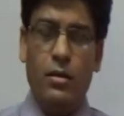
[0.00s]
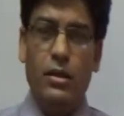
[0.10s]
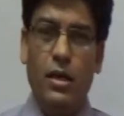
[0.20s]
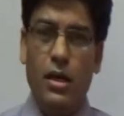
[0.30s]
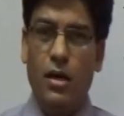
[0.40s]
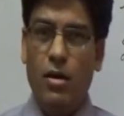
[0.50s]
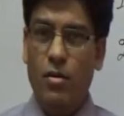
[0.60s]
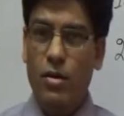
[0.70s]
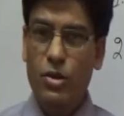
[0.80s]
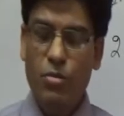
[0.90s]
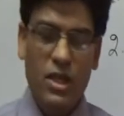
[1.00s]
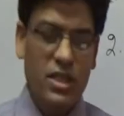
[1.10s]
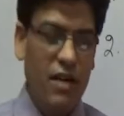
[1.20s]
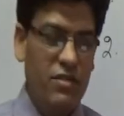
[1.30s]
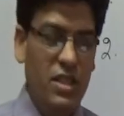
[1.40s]
you must
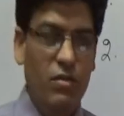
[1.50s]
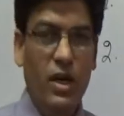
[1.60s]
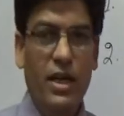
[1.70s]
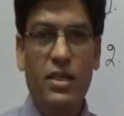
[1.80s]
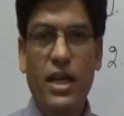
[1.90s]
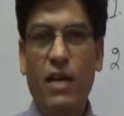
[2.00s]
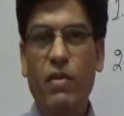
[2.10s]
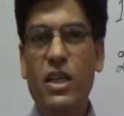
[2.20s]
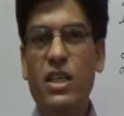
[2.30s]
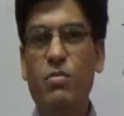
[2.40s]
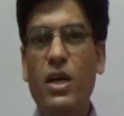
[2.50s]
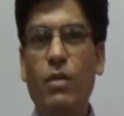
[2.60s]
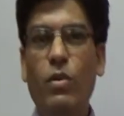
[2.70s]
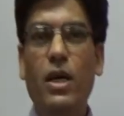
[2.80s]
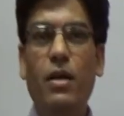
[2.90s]
have seen various
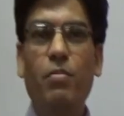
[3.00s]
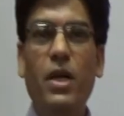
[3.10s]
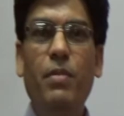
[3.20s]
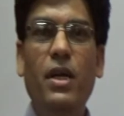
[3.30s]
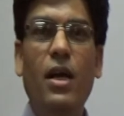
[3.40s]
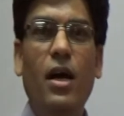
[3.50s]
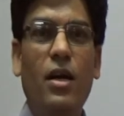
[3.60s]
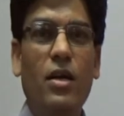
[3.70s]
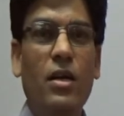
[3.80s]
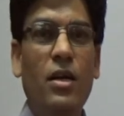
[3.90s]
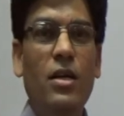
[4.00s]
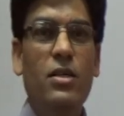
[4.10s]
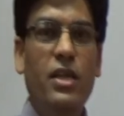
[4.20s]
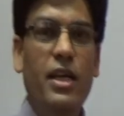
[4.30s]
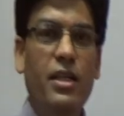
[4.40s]
advertisements where people are
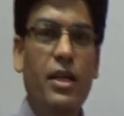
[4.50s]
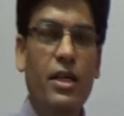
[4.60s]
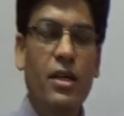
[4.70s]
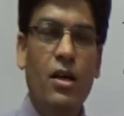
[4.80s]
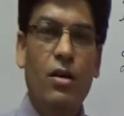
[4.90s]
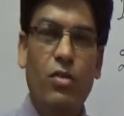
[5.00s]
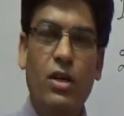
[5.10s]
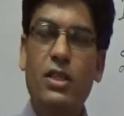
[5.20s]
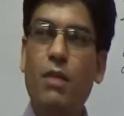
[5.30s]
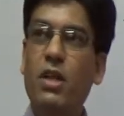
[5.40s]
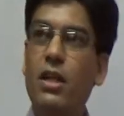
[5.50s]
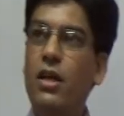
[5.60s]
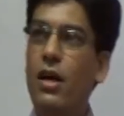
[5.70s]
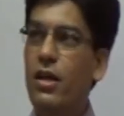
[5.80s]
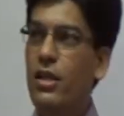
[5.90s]
saying that, for example,
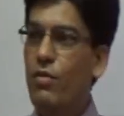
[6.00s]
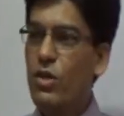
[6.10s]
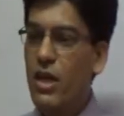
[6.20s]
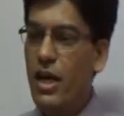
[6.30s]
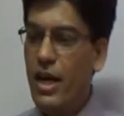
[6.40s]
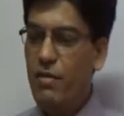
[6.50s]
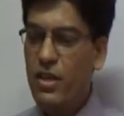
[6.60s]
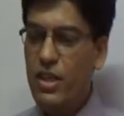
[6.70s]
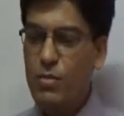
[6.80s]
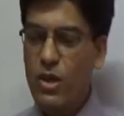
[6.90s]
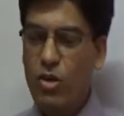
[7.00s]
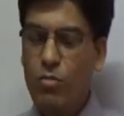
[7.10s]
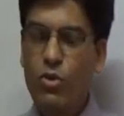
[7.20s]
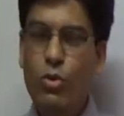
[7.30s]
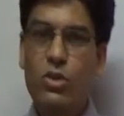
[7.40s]
there was an advertisement
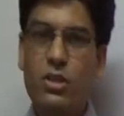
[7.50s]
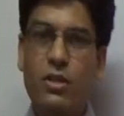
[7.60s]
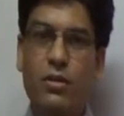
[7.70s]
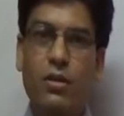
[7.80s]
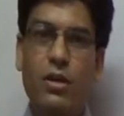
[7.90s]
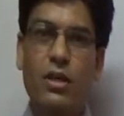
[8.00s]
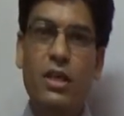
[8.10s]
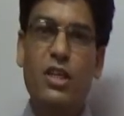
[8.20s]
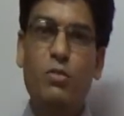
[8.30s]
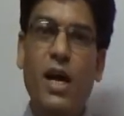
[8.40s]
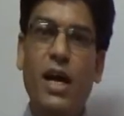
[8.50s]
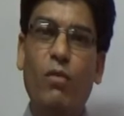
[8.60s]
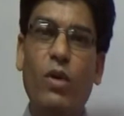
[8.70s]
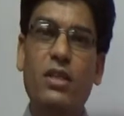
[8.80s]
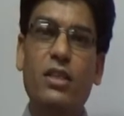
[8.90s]
of Boost years back
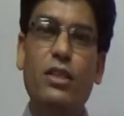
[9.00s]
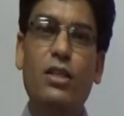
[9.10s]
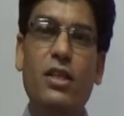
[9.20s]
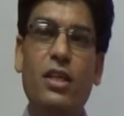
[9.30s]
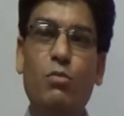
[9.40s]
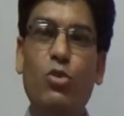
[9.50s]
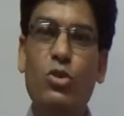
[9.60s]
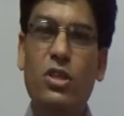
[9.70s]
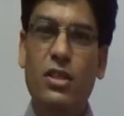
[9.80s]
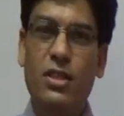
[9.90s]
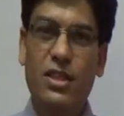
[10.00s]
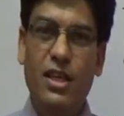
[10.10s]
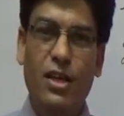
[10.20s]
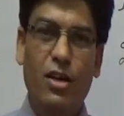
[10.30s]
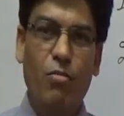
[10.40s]
where Sachin says, Boost is the
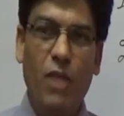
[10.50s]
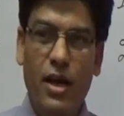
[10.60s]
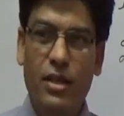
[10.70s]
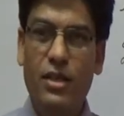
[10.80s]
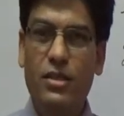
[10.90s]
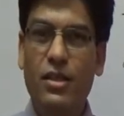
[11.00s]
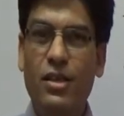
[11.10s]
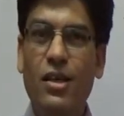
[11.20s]
secret of my energy.